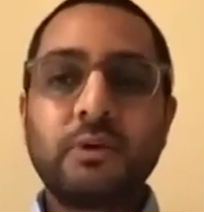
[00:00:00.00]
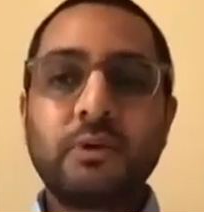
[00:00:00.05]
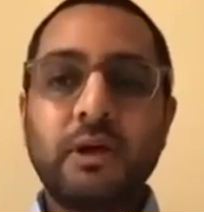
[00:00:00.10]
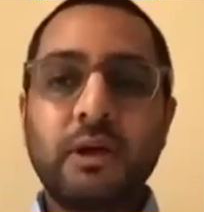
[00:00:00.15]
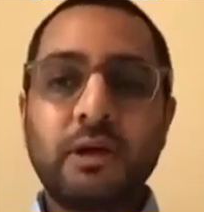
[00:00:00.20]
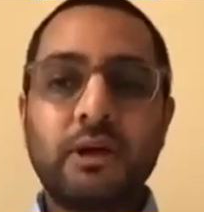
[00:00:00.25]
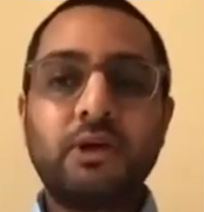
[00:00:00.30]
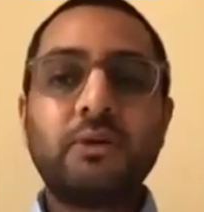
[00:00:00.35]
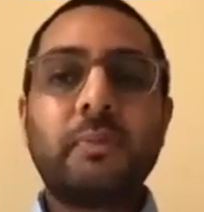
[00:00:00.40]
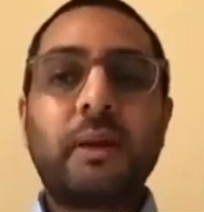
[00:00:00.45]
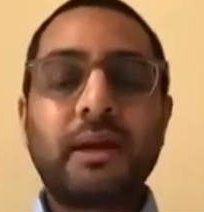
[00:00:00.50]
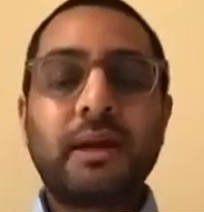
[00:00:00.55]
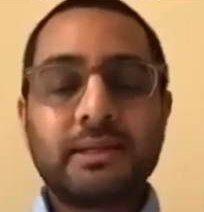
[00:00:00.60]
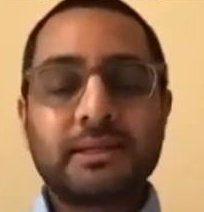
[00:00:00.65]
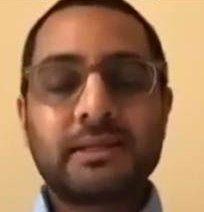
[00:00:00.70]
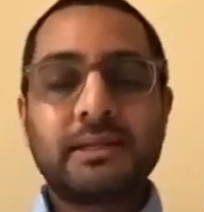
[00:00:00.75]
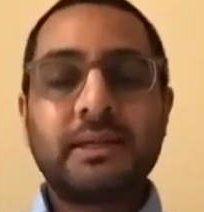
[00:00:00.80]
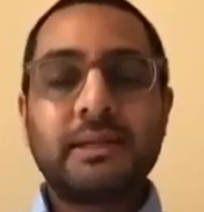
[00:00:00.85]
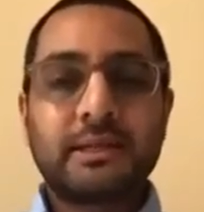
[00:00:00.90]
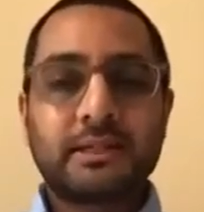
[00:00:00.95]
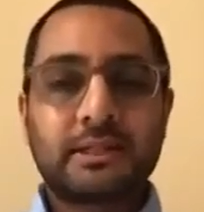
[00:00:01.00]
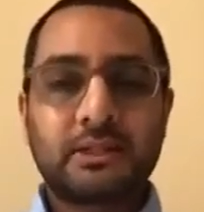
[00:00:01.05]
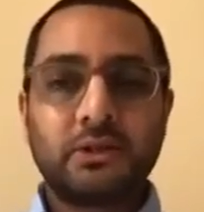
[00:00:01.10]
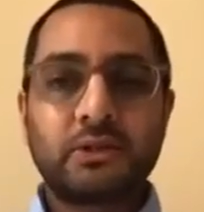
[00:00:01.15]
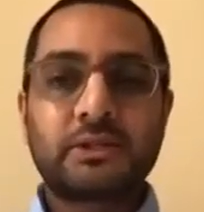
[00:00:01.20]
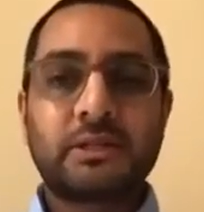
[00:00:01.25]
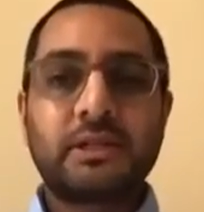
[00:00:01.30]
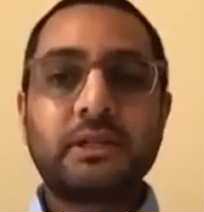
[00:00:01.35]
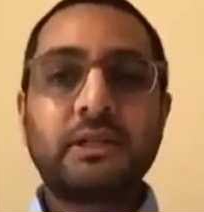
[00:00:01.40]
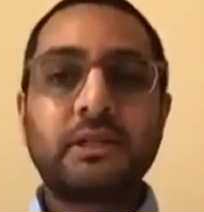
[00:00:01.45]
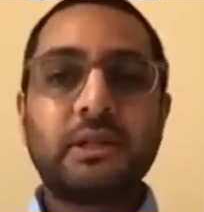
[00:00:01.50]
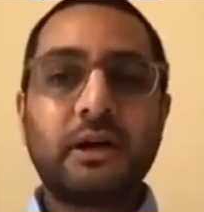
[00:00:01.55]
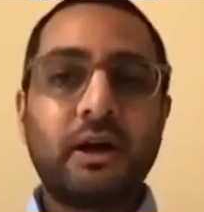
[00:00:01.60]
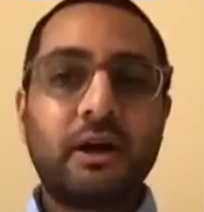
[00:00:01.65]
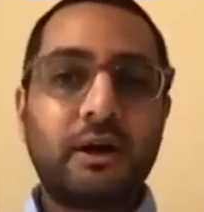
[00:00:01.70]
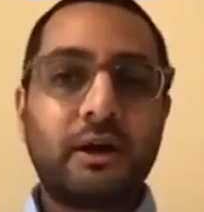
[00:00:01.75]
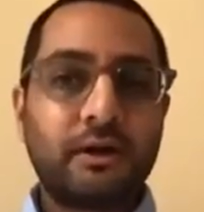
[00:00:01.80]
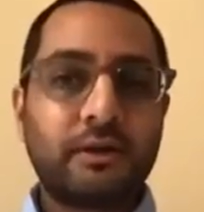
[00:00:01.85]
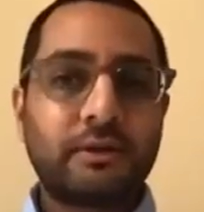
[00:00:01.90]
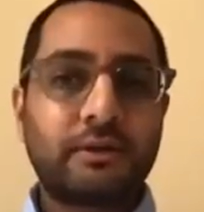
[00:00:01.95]
humanity has looked at the
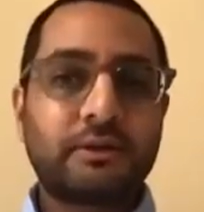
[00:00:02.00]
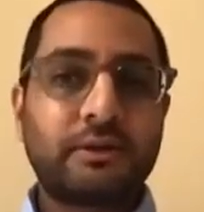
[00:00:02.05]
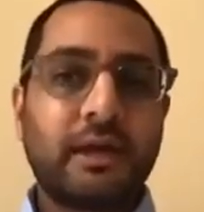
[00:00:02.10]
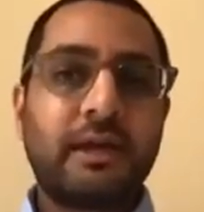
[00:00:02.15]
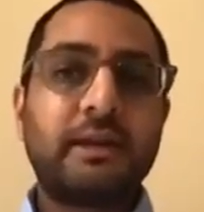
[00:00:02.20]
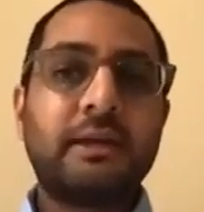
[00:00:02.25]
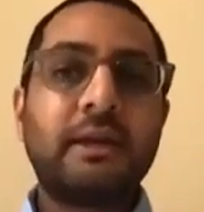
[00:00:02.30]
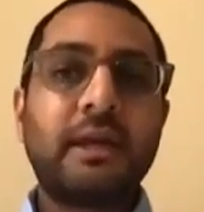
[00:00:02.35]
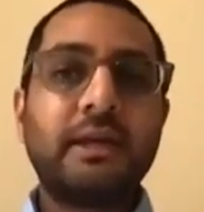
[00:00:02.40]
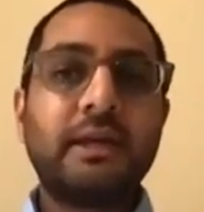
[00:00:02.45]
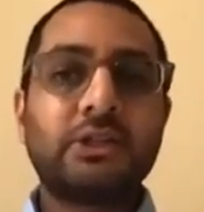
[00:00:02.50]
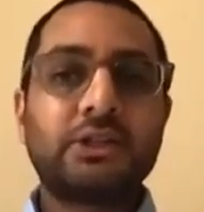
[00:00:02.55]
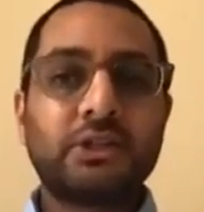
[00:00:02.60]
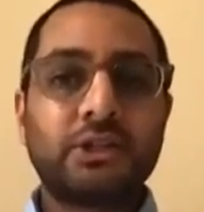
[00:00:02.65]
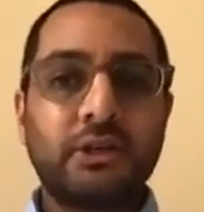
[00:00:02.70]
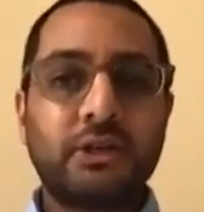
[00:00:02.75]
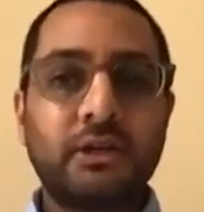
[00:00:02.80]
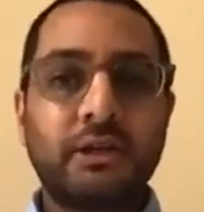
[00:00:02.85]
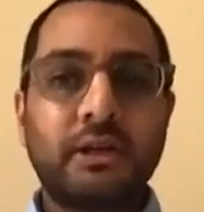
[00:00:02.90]
earth and nature in